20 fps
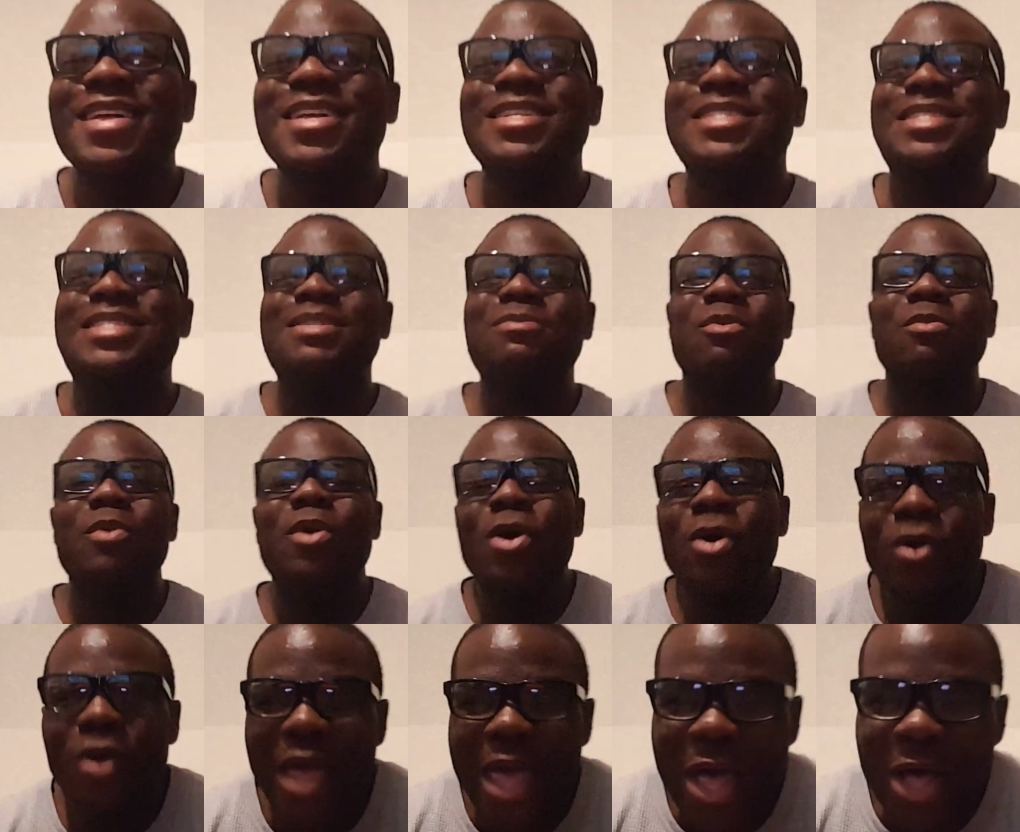Super
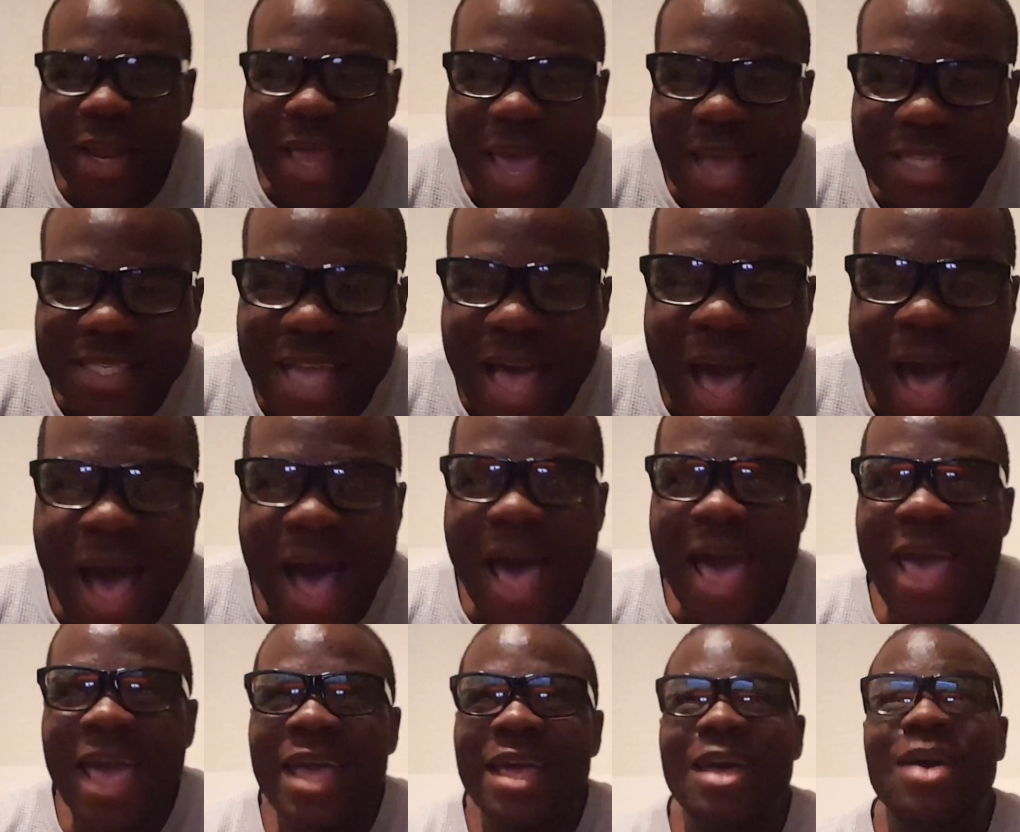Bowl
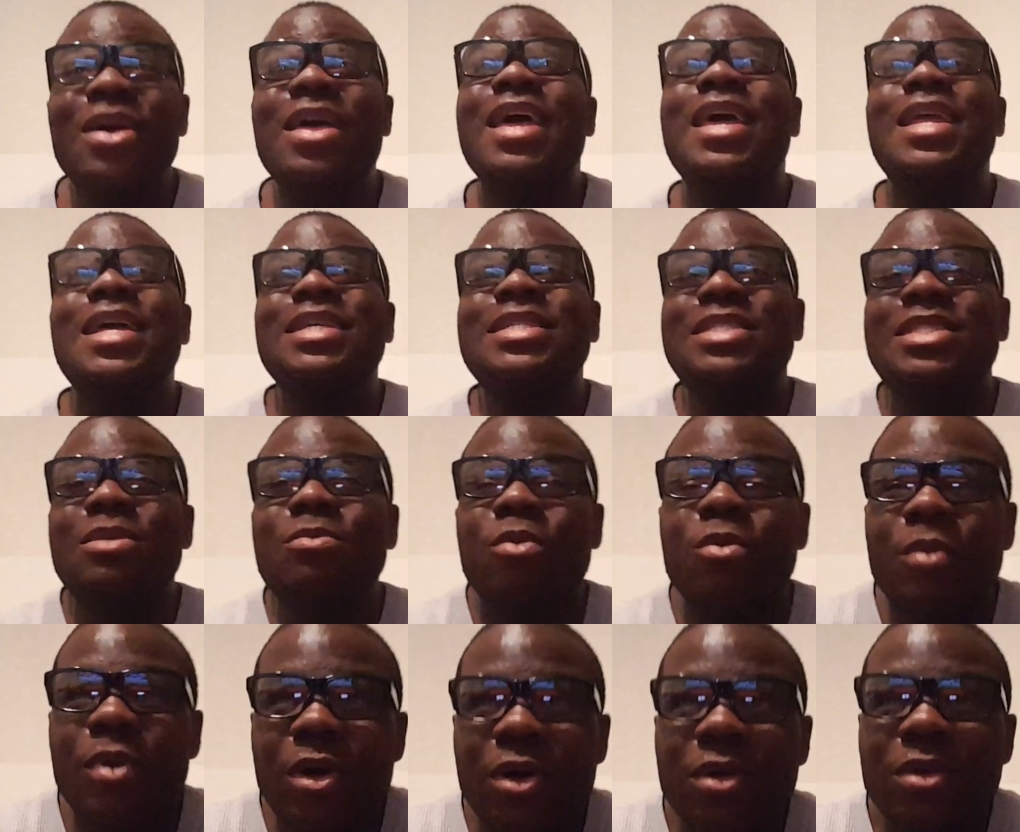LXI. It is
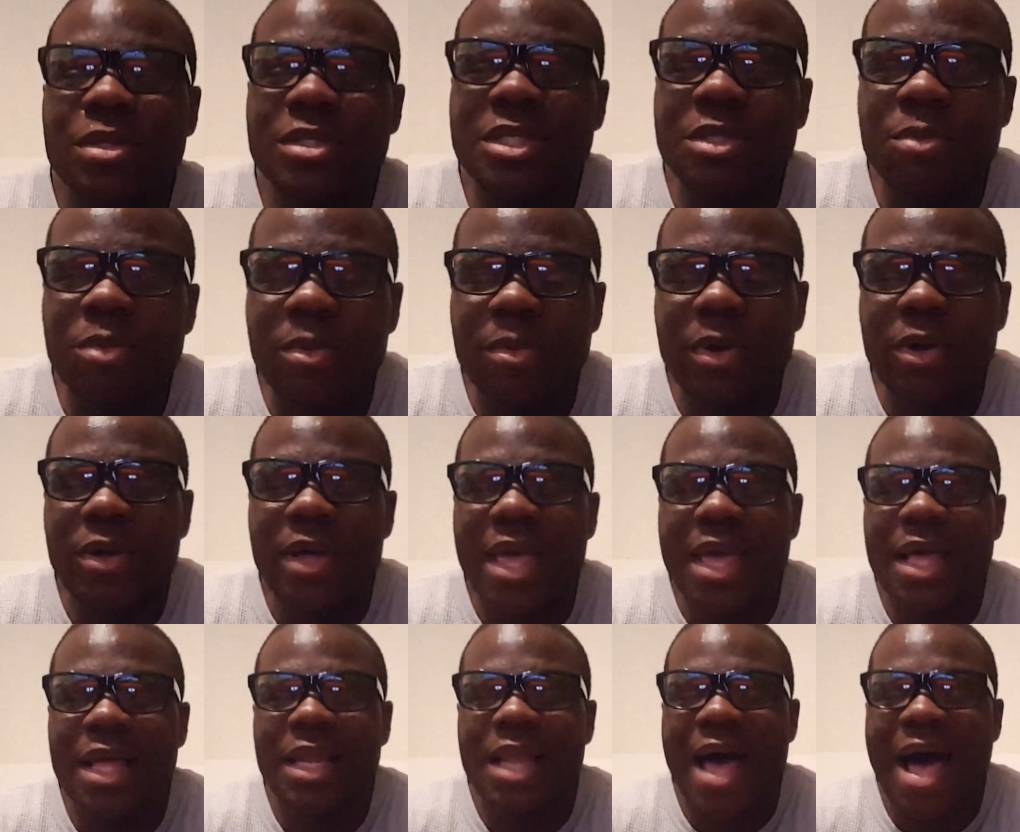Super Bowl
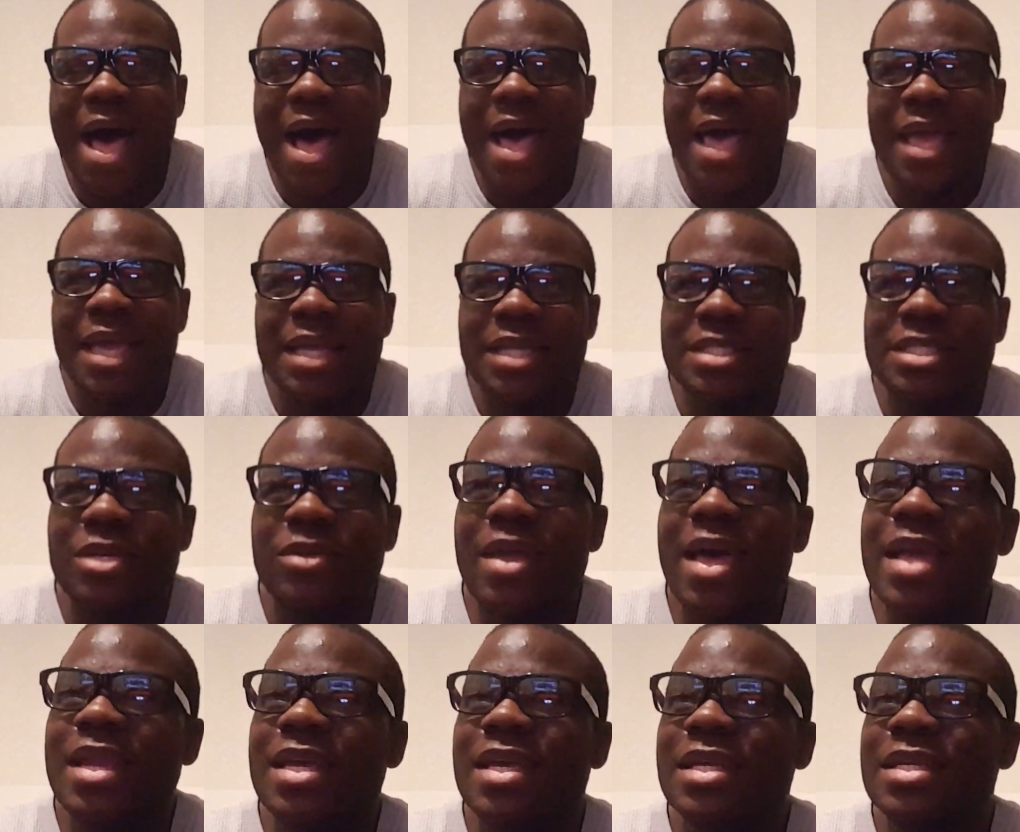LI. So
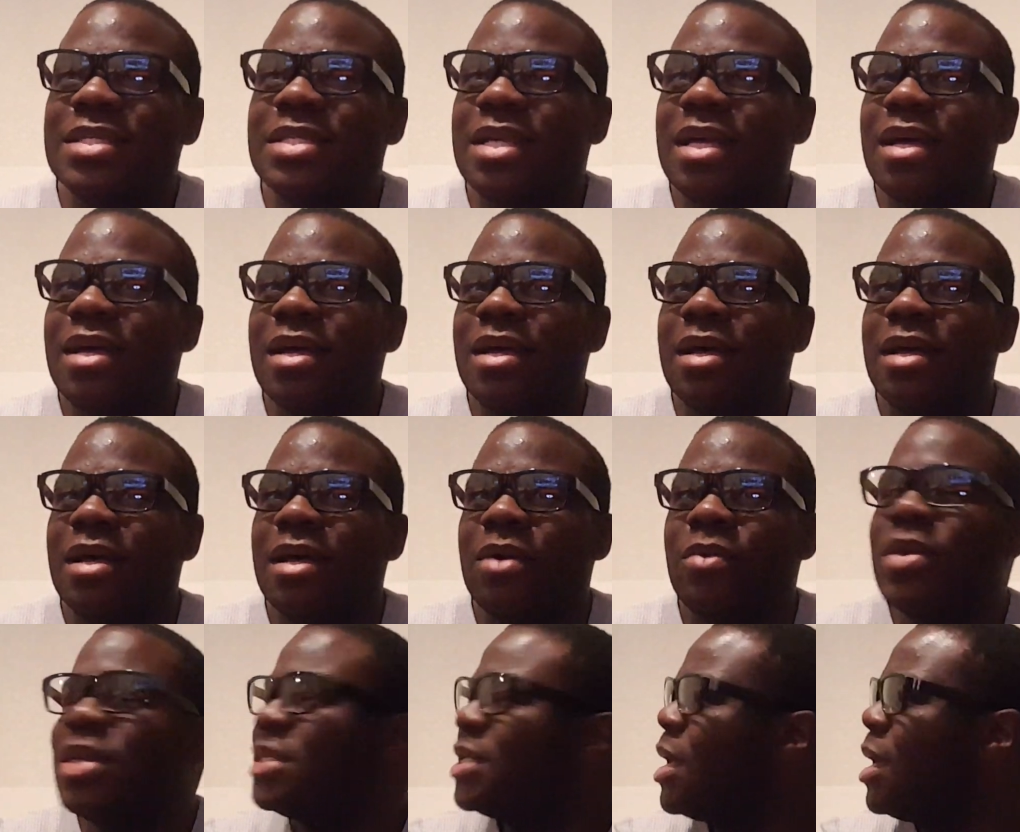that is
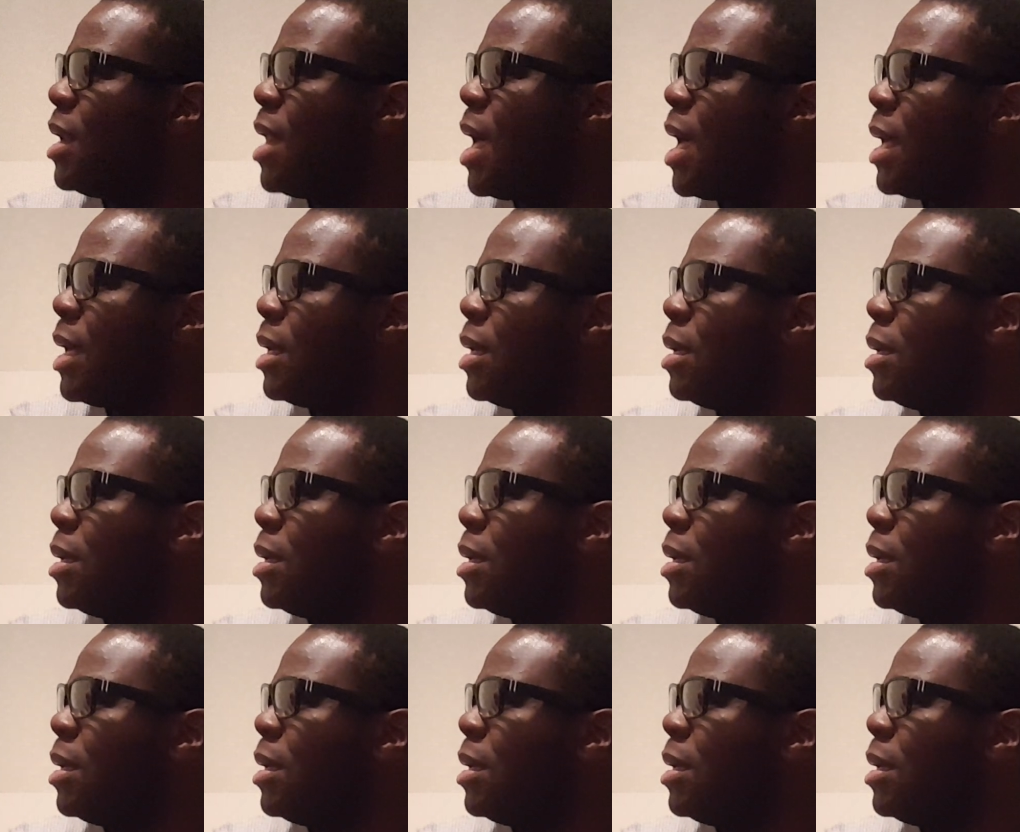what is LI?